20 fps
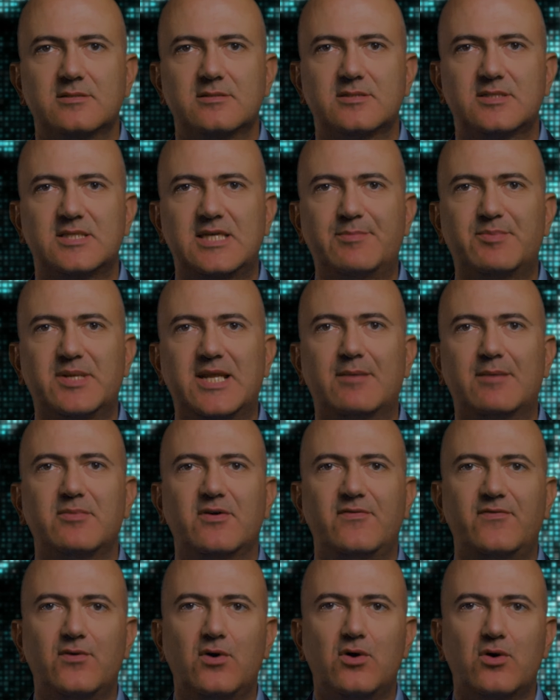Tip number
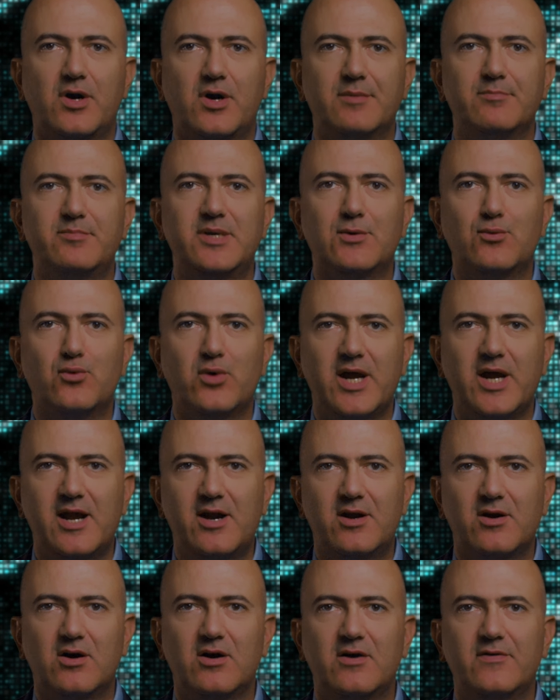4.
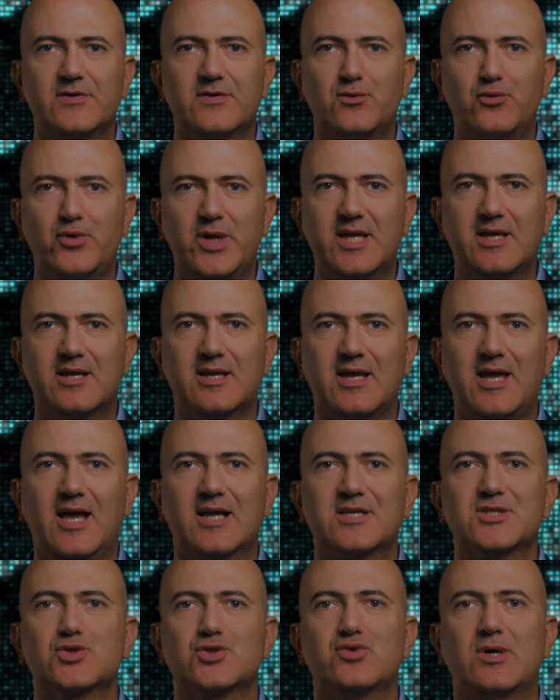Beware of quick
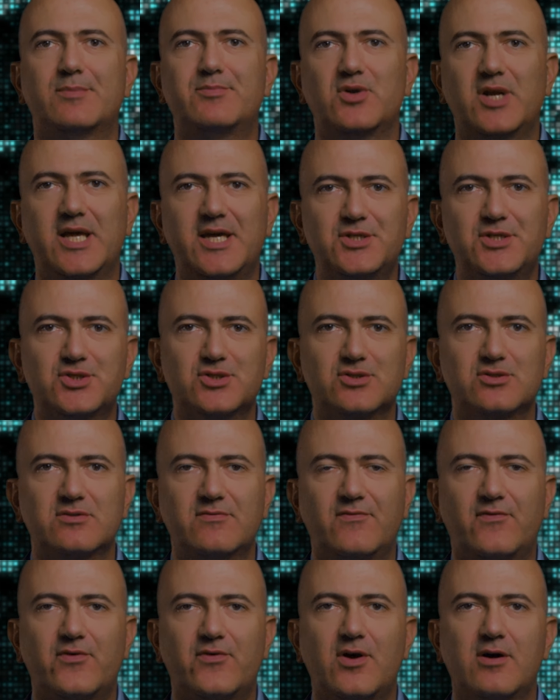extrapolation
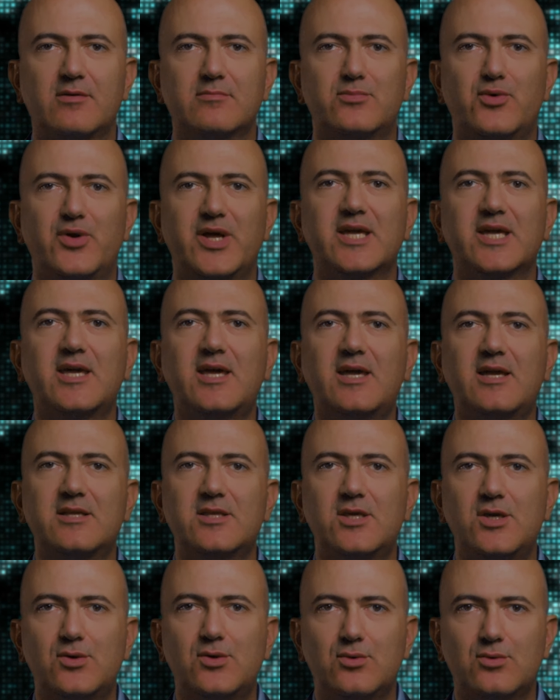from breaking
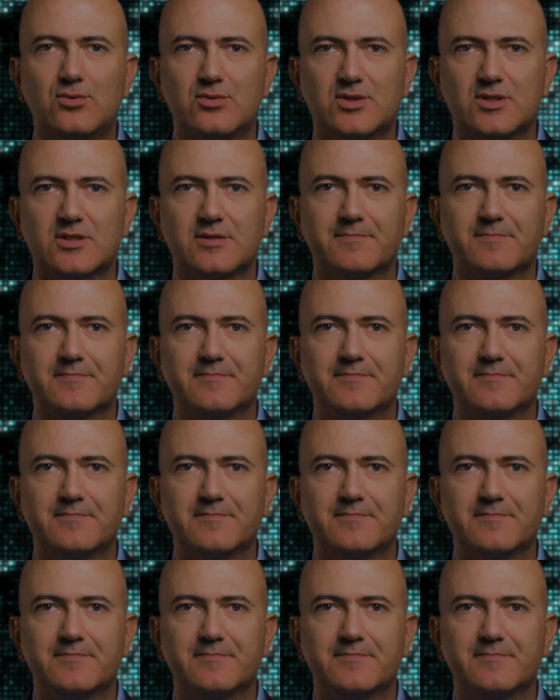news.